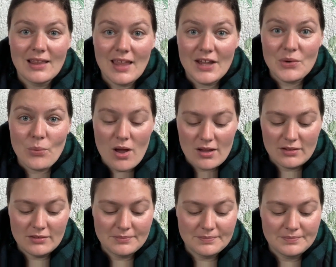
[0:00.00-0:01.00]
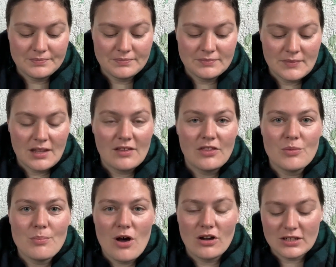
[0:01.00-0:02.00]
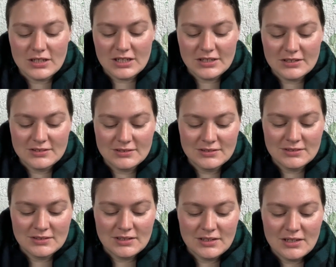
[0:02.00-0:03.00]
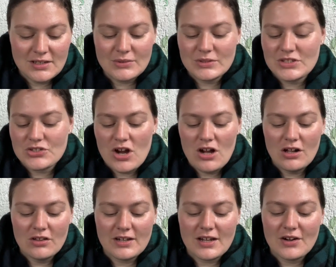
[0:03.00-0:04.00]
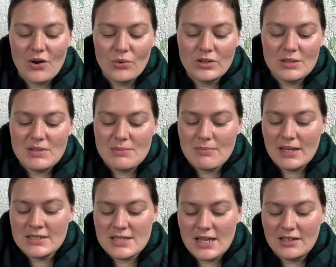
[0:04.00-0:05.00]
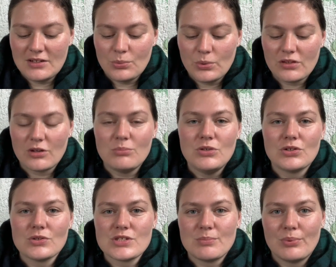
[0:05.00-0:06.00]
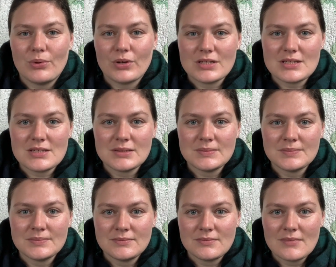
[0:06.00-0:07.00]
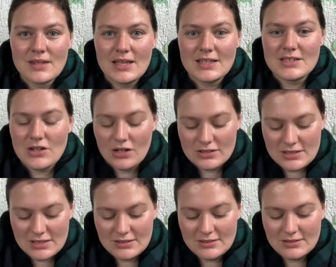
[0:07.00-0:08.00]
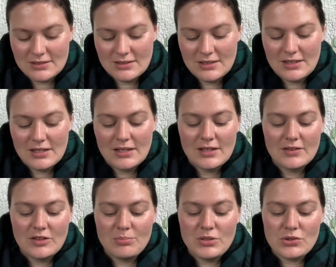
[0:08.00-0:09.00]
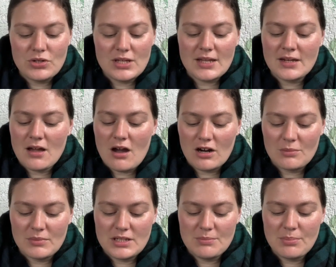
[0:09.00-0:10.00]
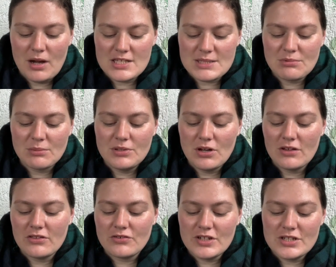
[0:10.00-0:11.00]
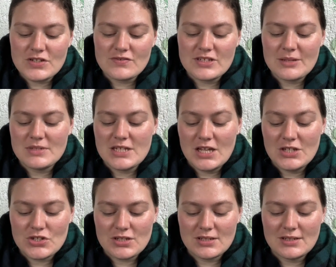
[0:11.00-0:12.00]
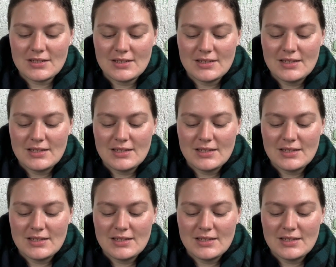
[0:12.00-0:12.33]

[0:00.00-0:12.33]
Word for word: Line one, the monk, withdrawal that can only be maintained with communal support. Exalted, the beauty and harmony possible beyond the reach of temptation,